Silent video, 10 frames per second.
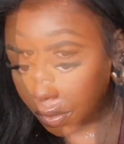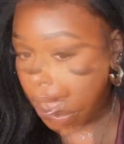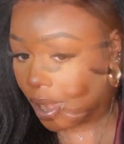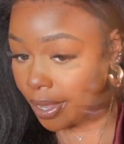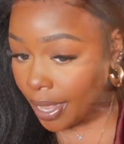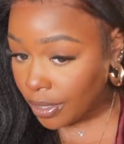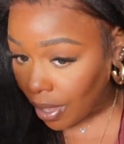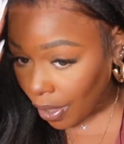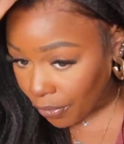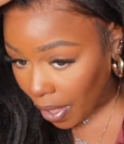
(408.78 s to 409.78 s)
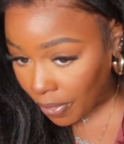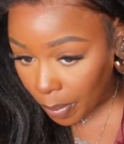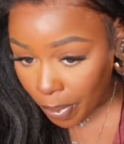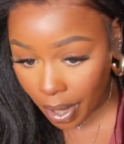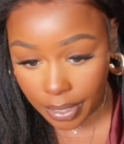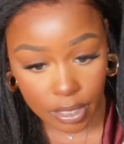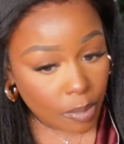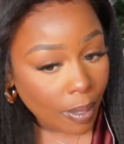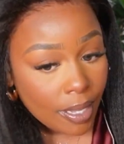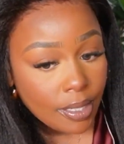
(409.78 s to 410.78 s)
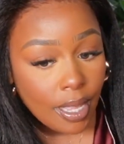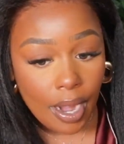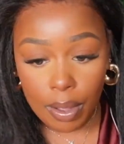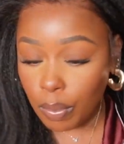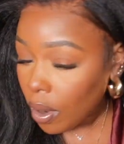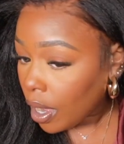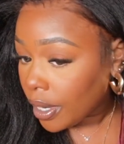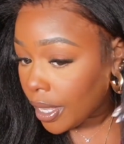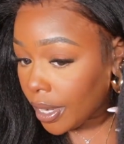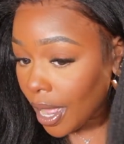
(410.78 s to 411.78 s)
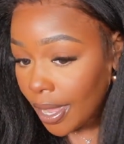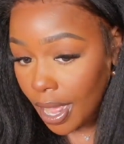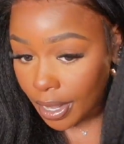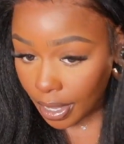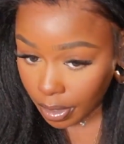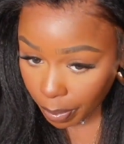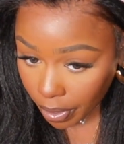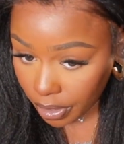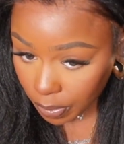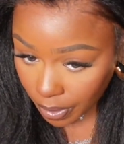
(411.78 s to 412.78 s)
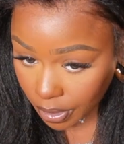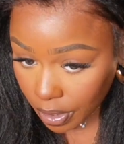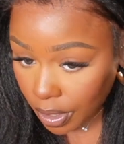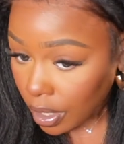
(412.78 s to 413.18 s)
All right, guys, so I found the parting space that I wanted. I kind of got the parting space.